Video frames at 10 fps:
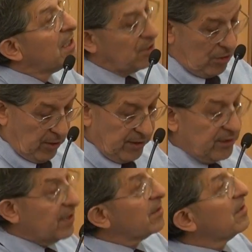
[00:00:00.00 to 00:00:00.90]
Notice
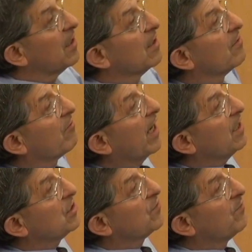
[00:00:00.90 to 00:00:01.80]
that the
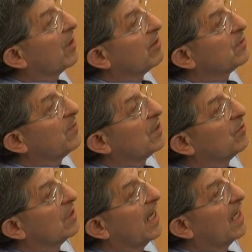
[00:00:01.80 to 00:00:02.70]
range varies
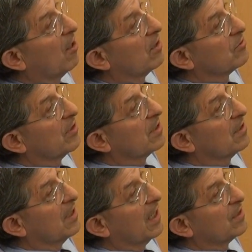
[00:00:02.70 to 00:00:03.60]
between 800
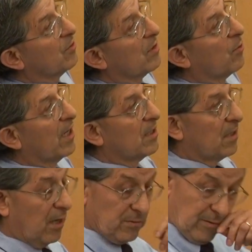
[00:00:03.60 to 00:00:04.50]
and
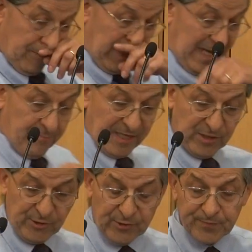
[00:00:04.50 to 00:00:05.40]
2,100
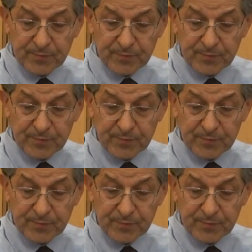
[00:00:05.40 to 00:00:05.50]
millimeters.